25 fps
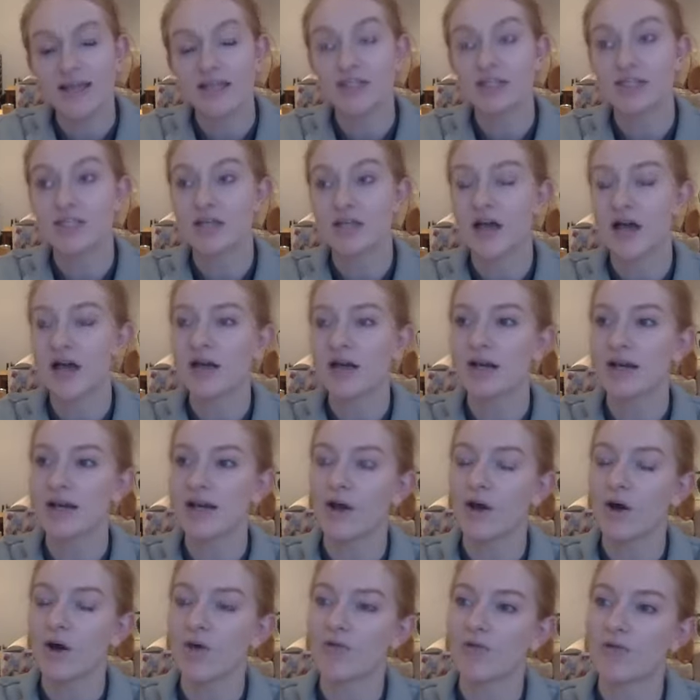certainly
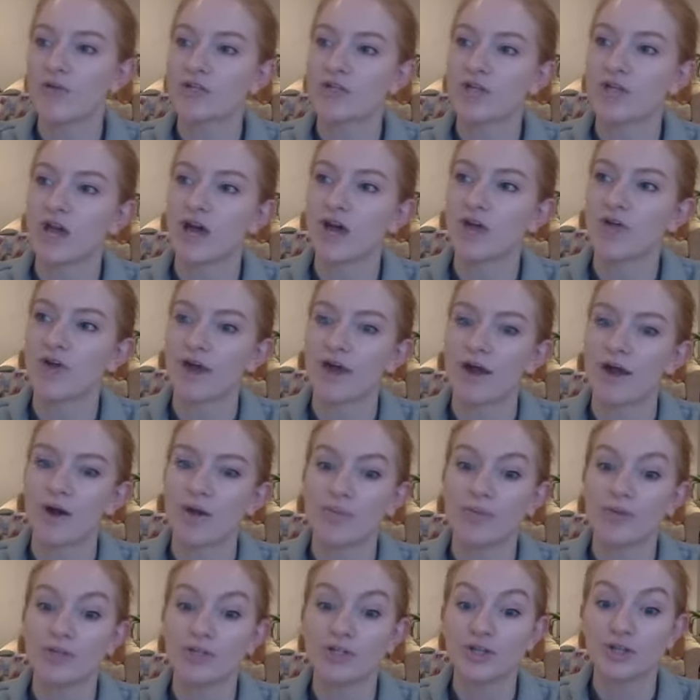offers a great
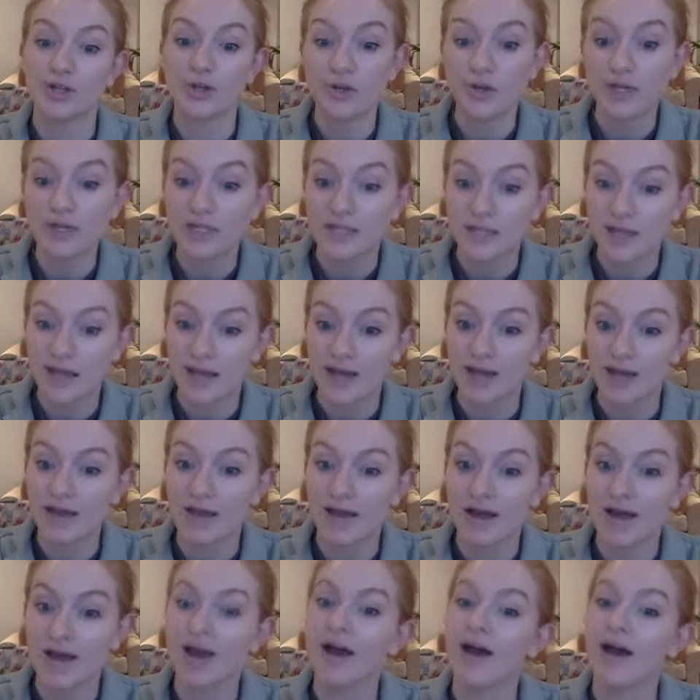opportunity